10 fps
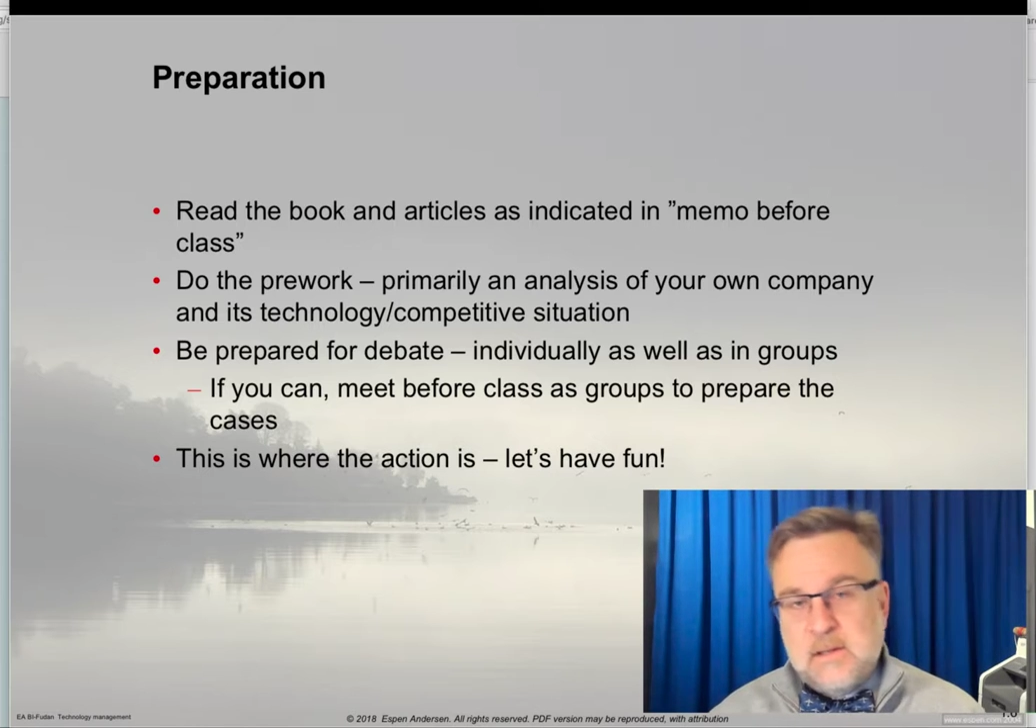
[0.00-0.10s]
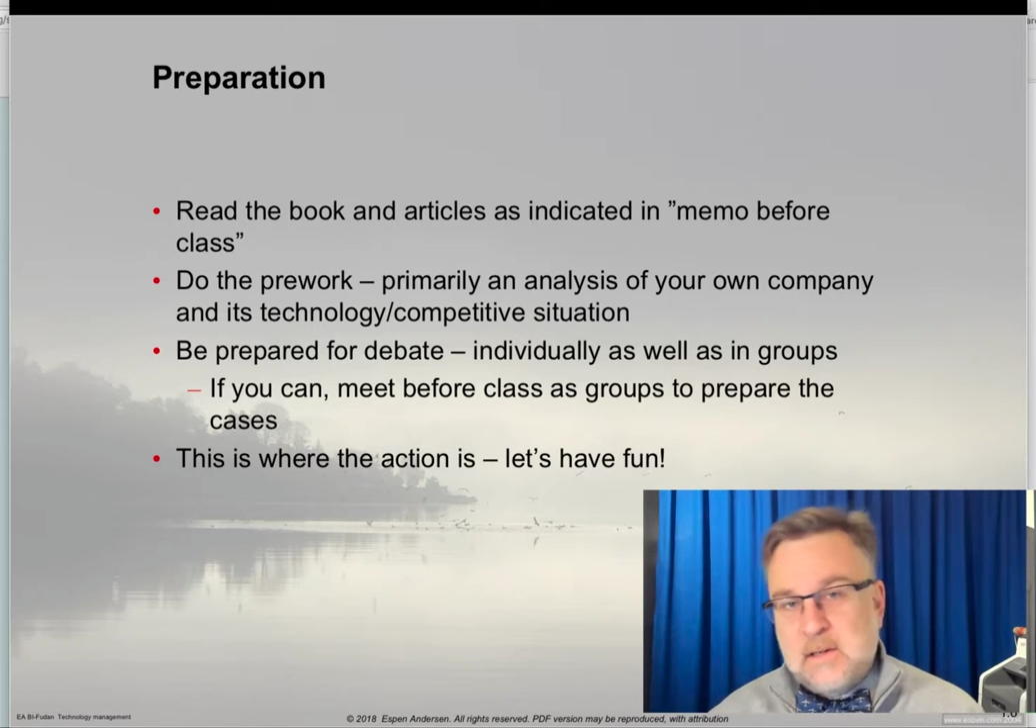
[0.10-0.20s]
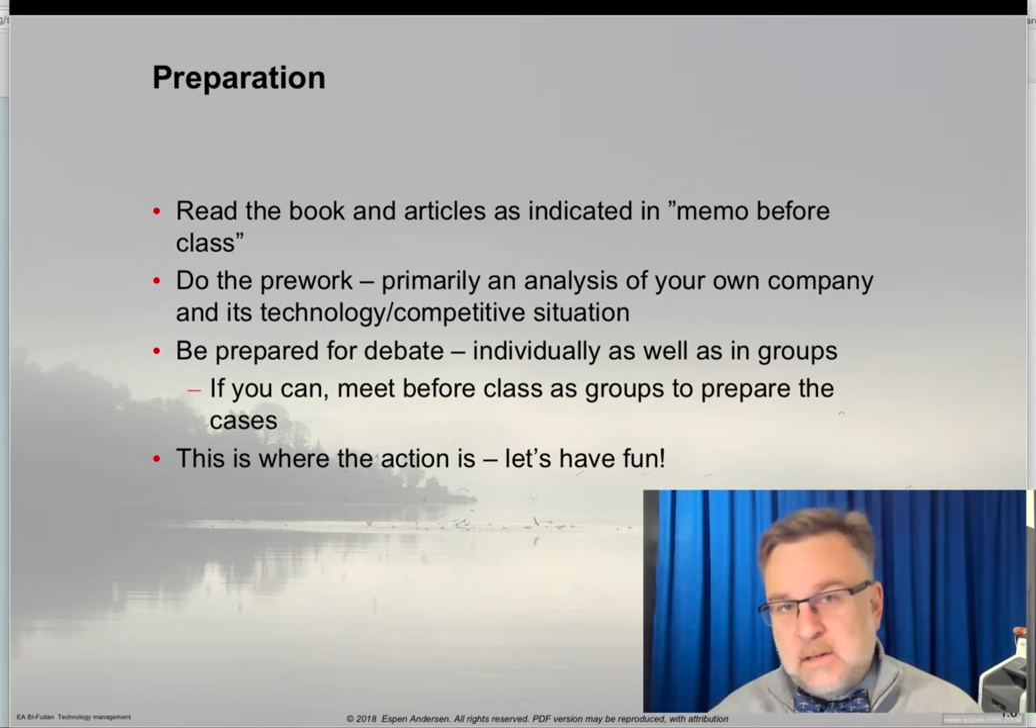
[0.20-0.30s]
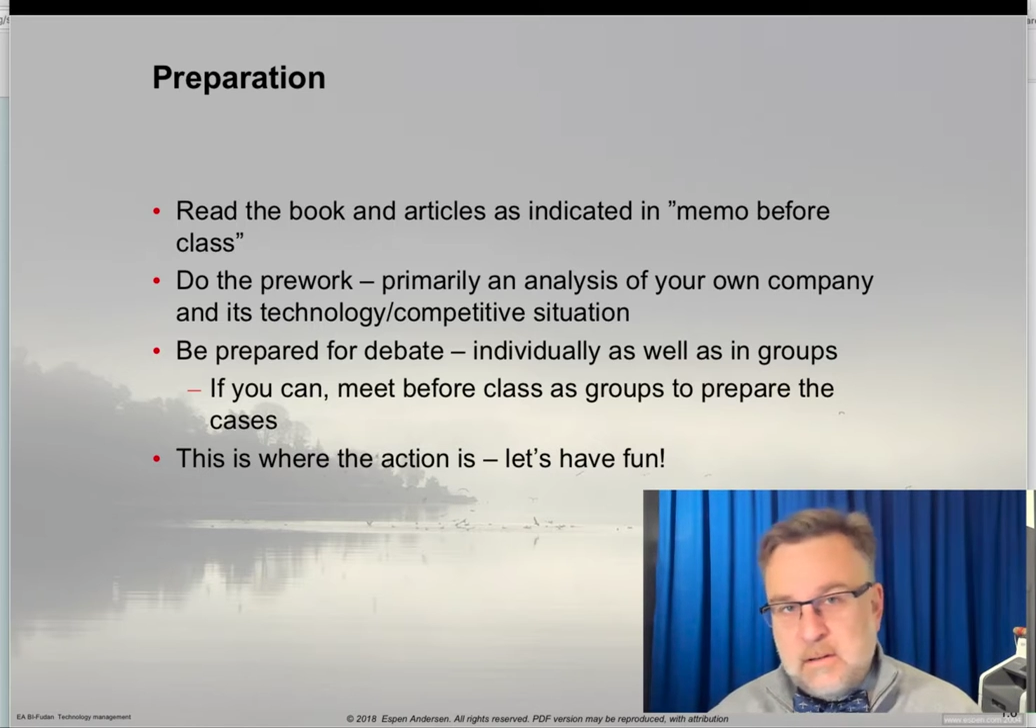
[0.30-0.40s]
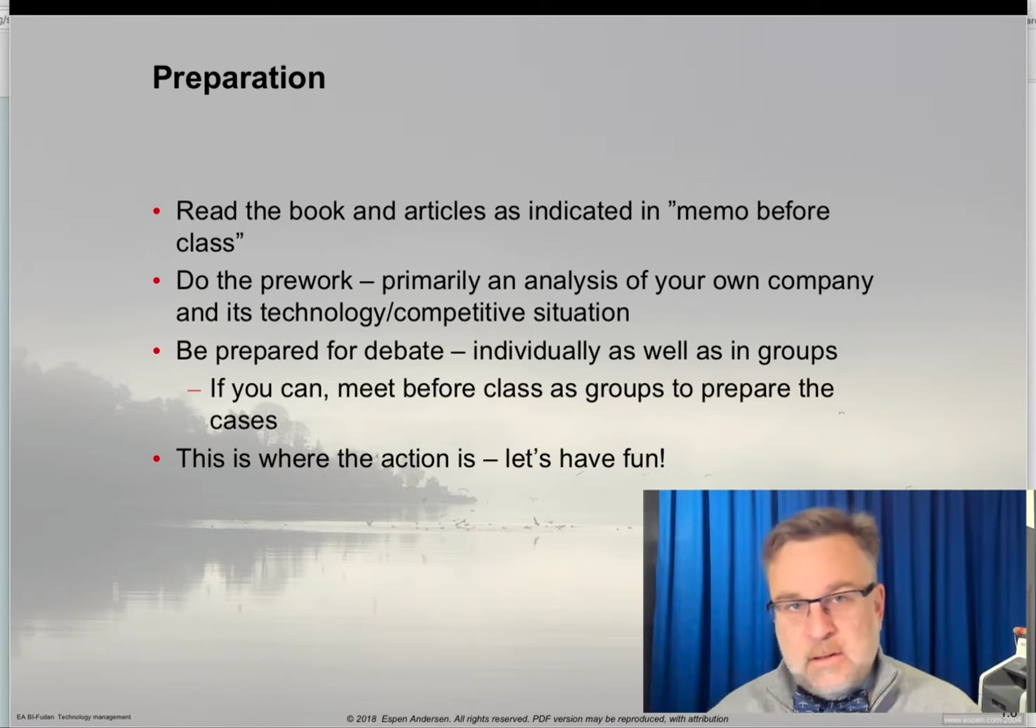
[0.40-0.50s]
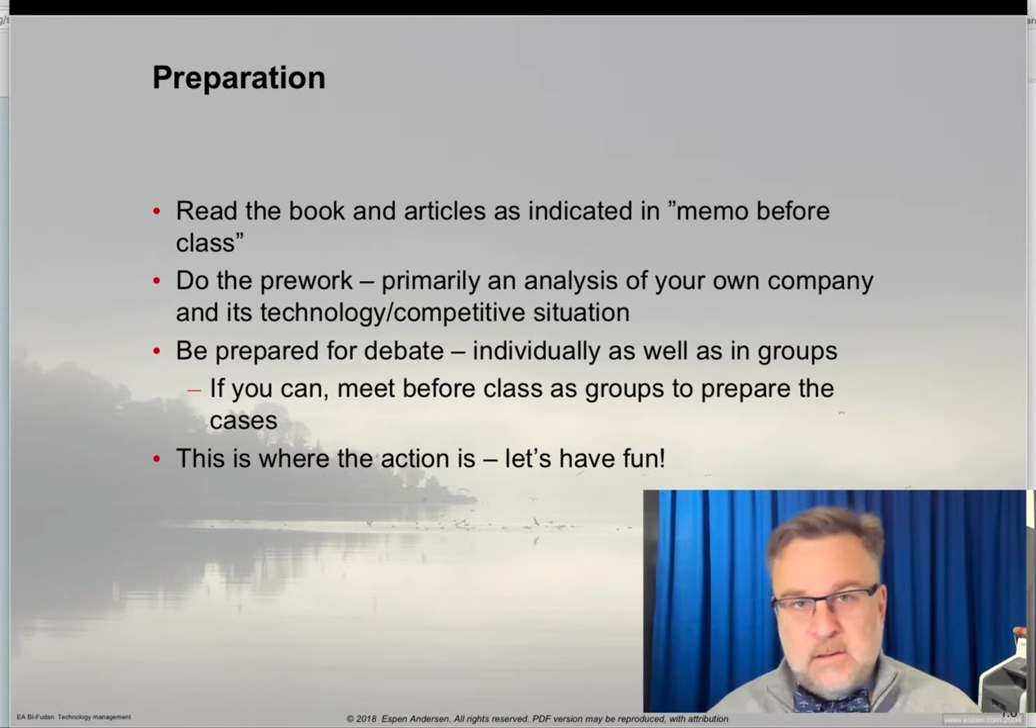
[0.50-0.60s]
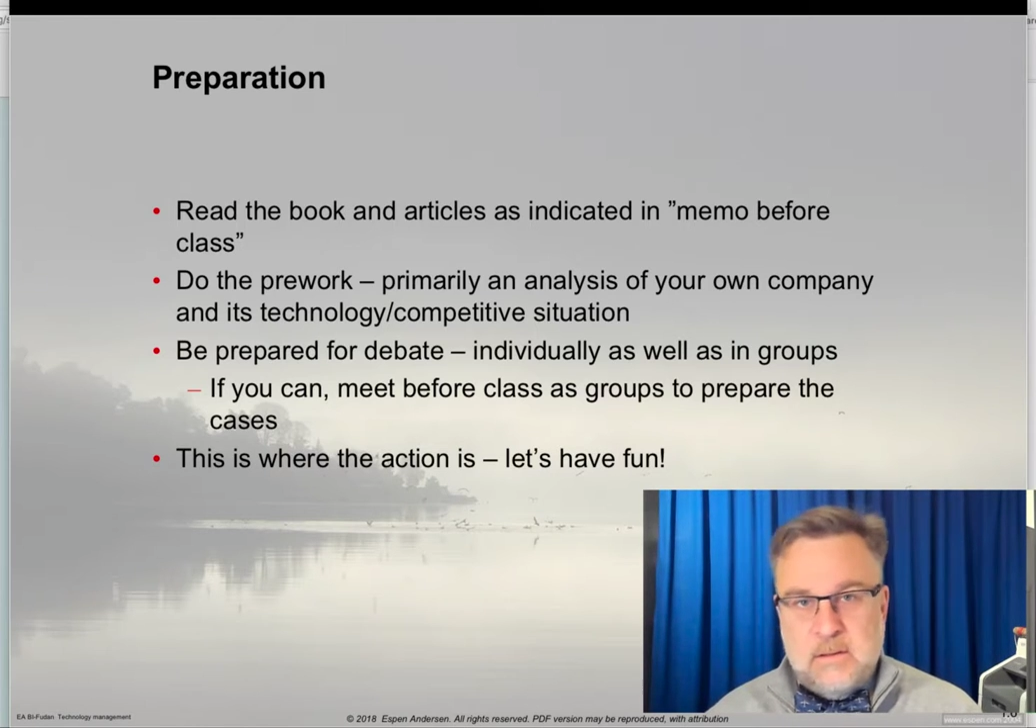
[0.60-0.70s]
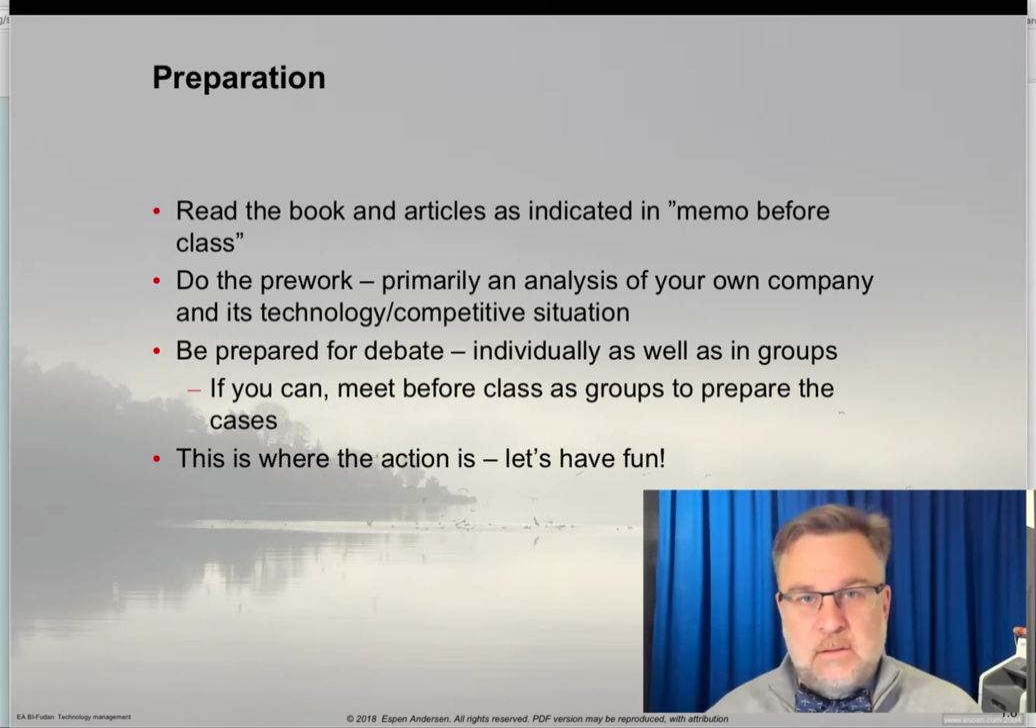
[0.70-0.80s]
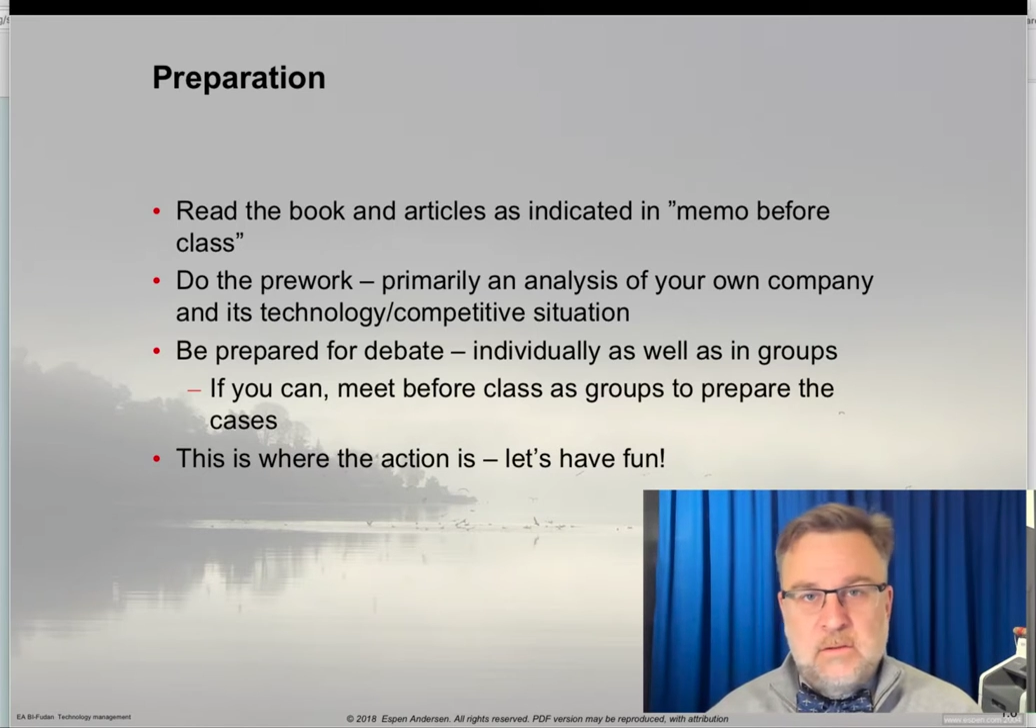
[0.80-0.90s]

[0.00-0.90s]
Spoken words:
in there that